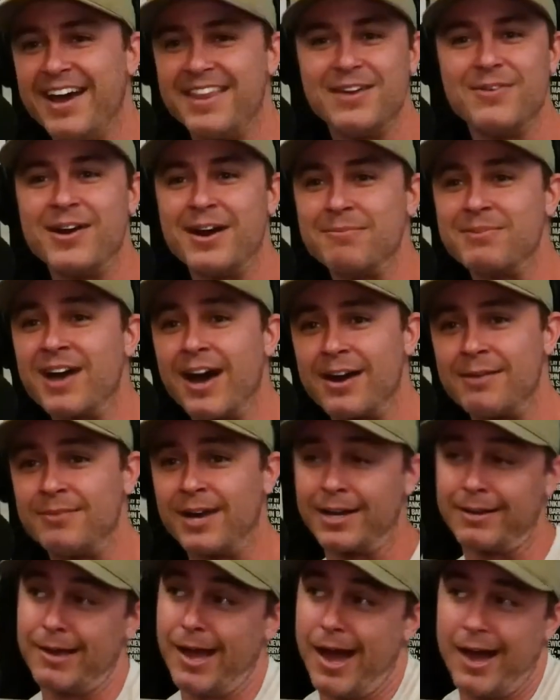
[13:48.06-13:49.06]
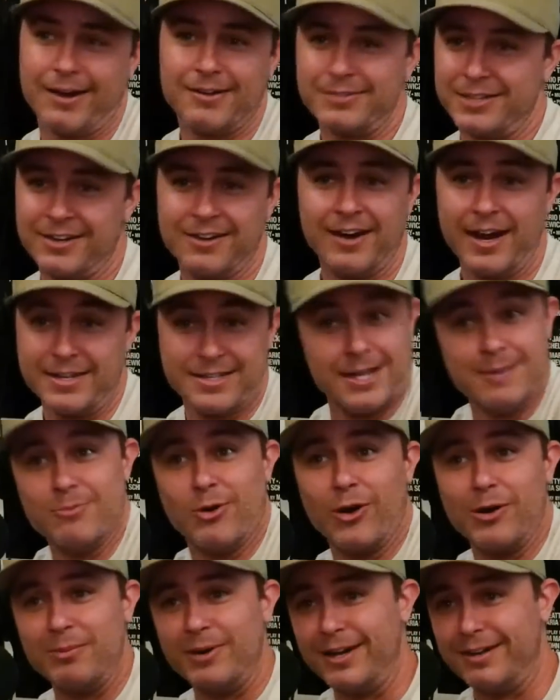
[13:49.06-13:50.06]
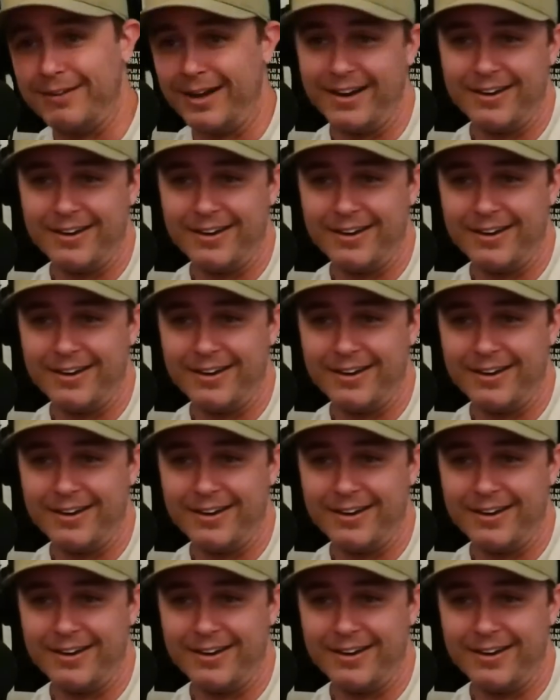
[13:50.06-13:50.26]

when I'm cut, I'm like, yeah, I don't, you know, I did more, but